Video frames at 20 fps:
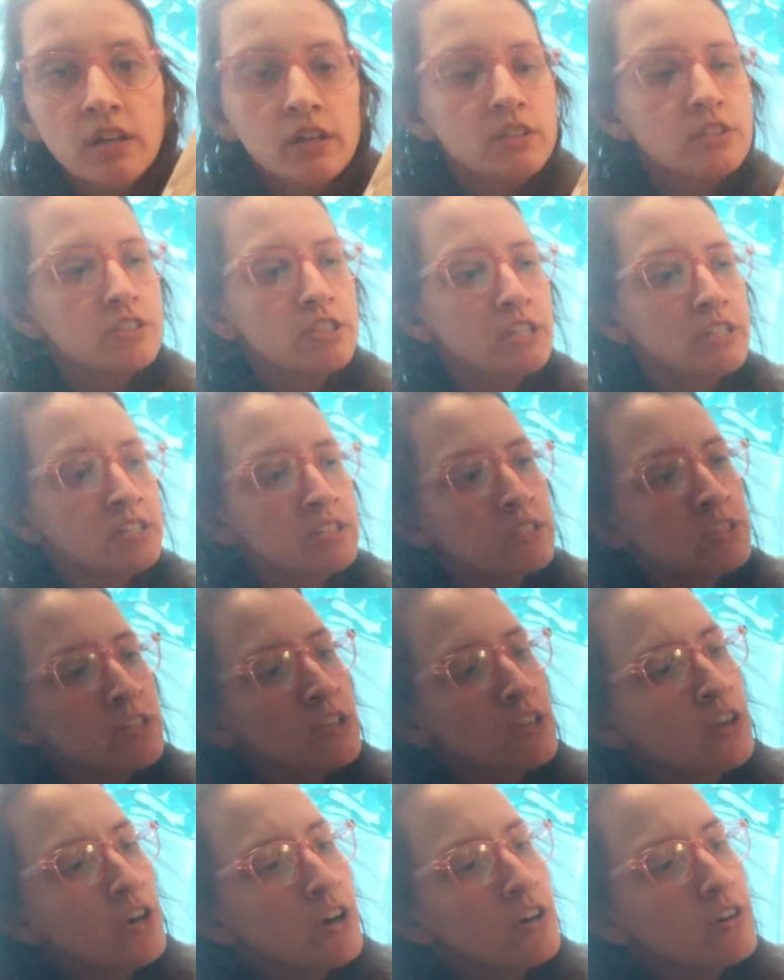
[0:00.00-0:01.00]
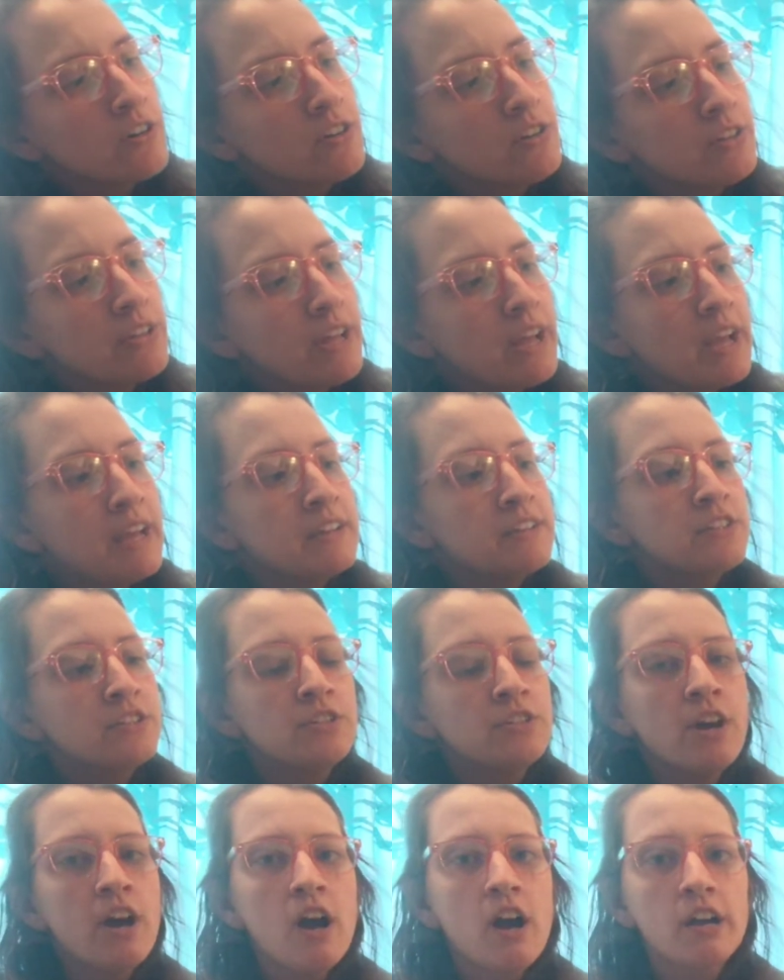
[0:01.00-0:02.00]
Just the girl and her
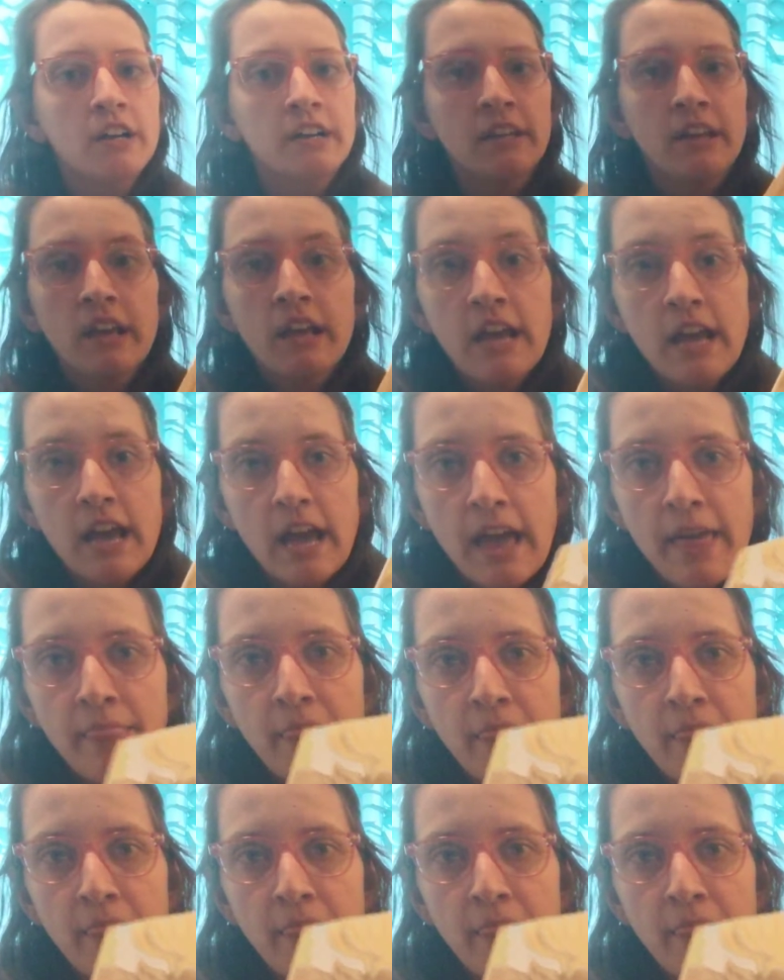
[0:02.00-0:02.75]
dog. And